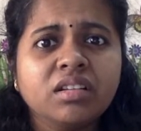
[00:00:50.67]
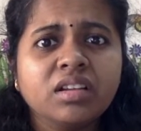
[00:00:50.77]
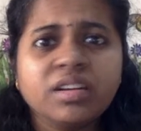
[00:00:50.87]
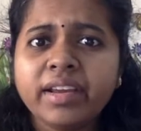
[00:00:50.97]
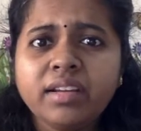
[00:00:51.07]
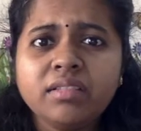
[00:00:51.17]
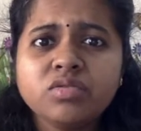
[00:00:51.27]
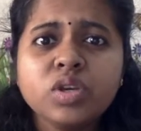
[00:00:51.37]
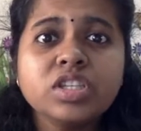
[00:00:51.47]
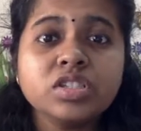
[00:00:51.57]
Right?
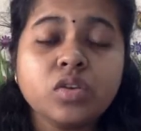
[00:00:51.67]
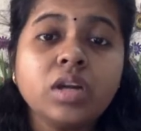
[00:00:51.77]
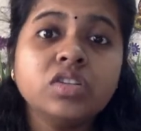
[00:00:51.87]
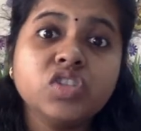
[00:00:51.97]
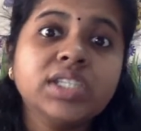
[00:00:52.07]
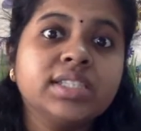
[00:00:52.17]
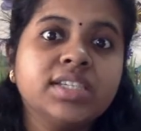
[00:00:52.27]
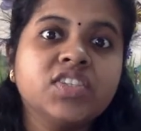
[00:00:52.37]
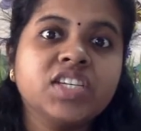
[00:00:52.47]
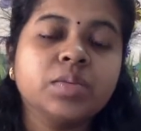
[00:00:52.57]
So it's not just the
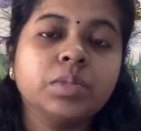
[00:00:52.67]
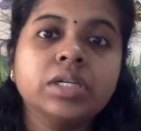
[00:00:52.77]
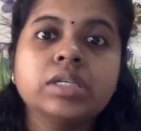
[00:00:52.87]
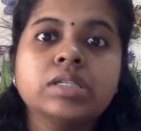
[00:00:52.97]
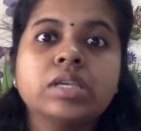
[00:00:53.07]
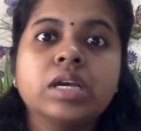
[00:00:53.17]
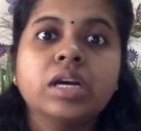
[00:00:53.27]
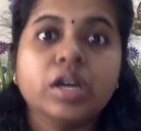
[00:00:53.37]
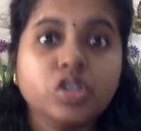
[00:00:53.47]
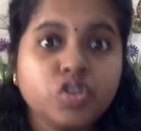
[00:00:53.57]
tree, because
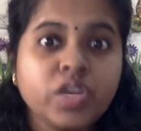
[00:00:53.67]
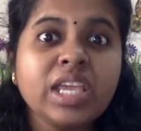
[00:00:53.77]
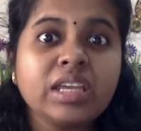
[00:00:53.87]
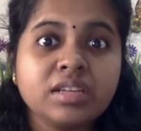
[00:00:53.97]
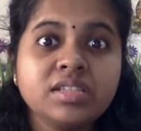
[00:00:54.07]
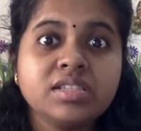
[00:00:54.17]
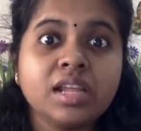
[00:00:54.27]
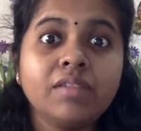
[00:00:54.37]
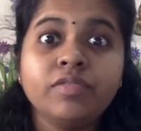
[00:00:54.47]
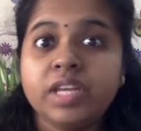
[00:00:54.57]
a tree in
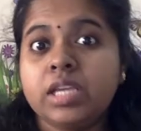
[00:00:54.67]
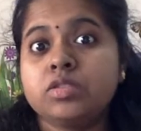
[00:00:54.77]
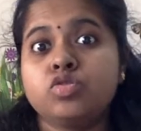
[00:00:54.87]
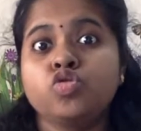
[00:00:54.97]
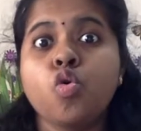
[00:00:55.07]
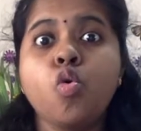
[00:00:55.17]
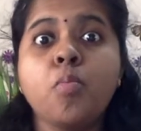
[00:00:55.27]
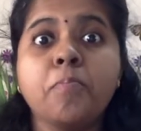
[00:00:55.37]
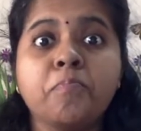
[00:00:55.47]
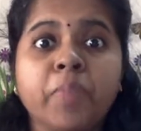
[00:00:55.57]
itself takes so
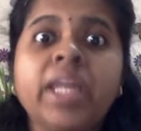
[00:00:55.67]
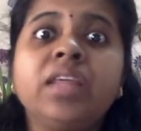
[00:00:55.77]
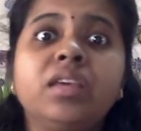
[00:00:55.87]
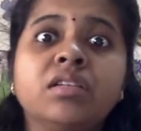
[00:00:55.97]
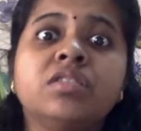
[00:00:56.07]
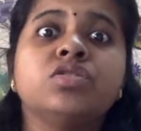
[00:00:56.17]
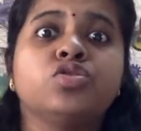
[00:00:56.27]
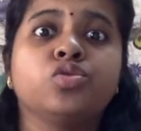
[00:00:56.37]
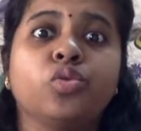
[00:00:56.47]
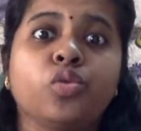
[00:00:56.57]
many years
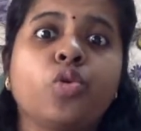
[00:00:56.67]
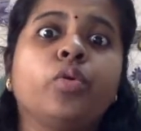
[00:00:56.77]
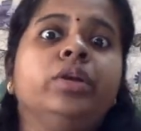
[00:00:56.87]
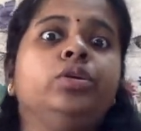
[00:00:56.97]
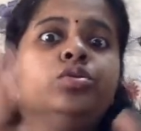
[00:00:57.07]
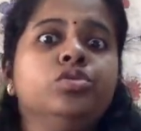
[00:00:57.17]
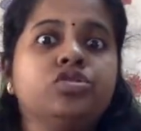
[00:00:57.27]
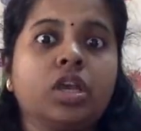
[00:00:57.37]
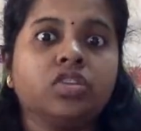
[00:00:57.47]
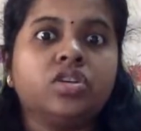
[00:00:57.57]
to grow into
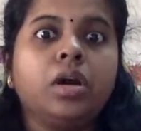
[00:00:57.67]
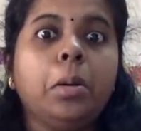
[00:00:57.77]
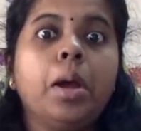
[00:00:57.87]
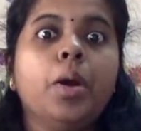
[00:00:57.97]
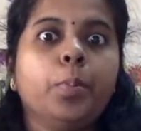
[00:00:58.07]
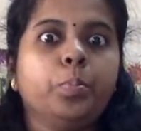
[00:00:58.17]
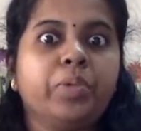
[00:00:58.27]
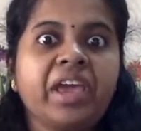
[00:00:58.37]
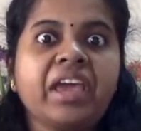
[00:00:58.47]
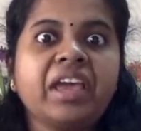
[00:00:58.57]
such a
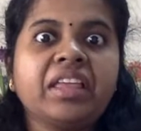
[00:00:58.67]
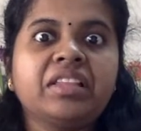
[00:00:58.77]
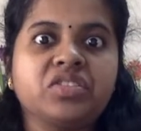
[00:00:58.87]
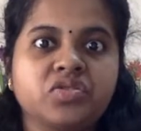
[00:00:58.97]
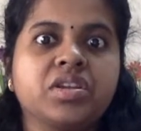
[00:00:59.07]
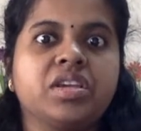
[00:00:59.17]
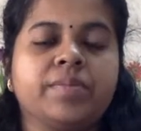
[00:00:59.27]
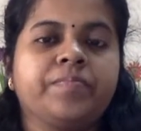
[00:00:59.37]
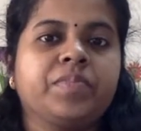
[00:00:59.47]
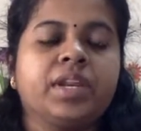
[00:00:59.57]
big tree,
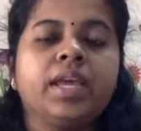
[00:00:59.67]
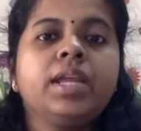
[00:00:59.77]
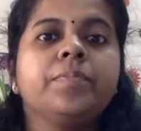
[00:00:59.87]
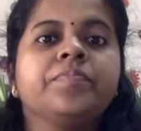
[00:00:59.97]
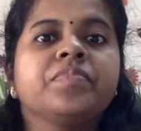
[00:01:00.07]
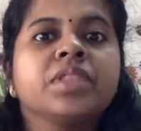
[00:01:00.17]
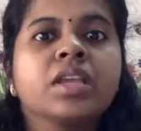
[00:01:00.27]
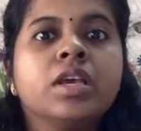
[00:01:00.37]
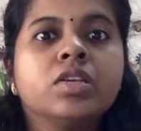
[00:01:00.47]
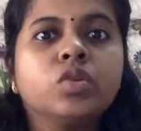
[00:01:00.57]
right?
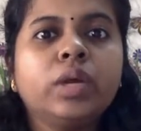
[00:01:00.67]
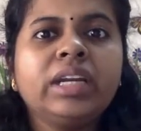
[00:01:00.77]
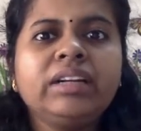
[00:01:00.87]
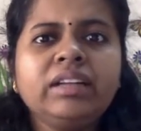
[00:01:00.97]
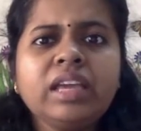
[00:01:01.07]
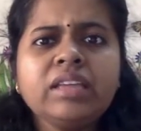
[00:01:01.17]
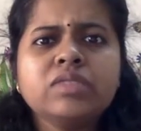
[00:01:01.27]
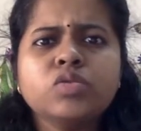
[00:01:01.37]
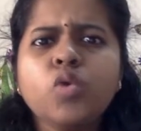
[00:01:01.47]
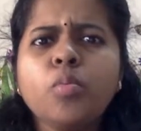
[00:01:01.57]
So it takes
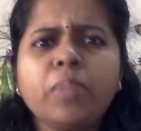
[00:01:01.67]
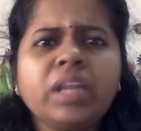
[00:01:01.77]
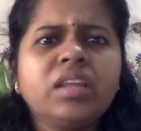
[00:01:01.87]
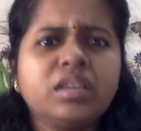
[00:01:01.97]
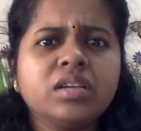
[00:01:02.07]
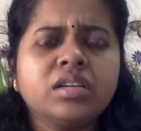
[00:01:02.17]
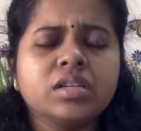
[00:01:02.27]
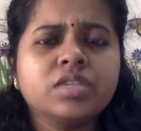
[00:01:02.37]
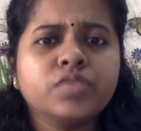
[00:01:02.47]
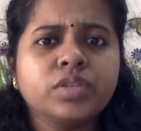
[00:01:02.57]
so many
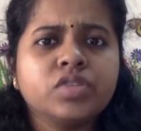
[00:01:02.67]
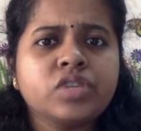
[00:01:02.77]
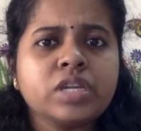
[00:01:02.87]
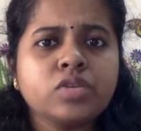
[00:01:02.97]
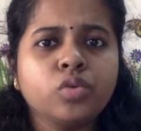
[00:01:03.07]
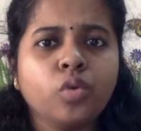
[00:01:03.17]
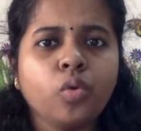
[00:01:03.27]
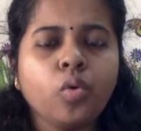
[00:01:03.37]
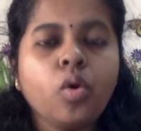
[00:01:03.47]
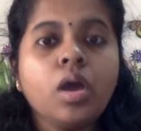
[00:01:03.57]
years for the tree to grow,